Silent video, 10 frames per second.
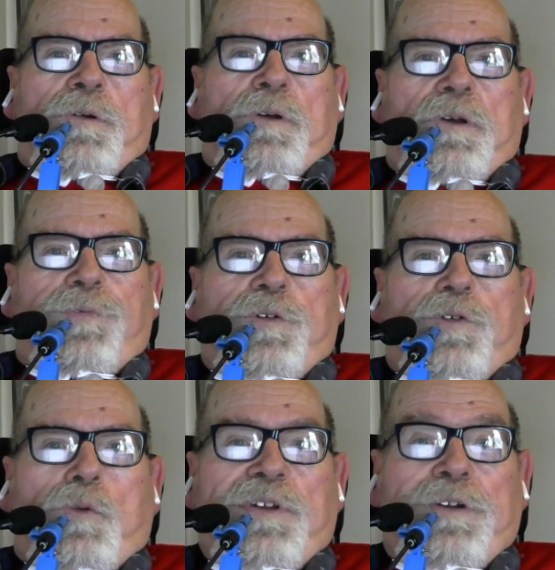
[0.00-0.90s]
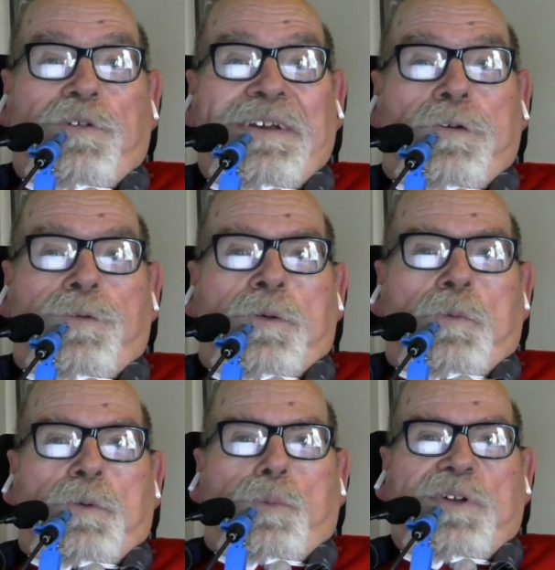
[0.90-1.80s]
often joking around
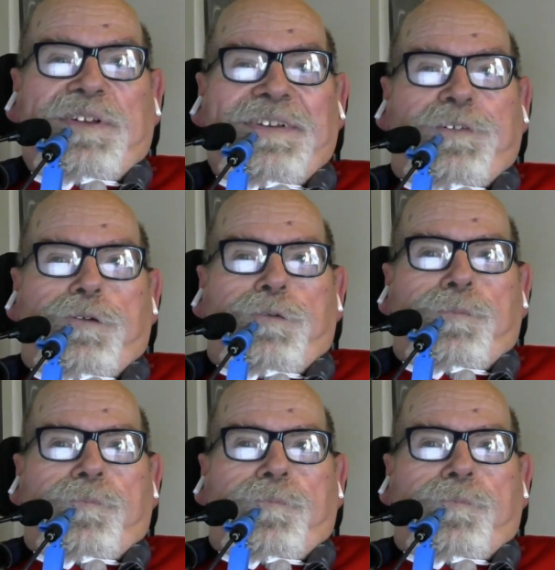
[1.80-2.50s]
with one another.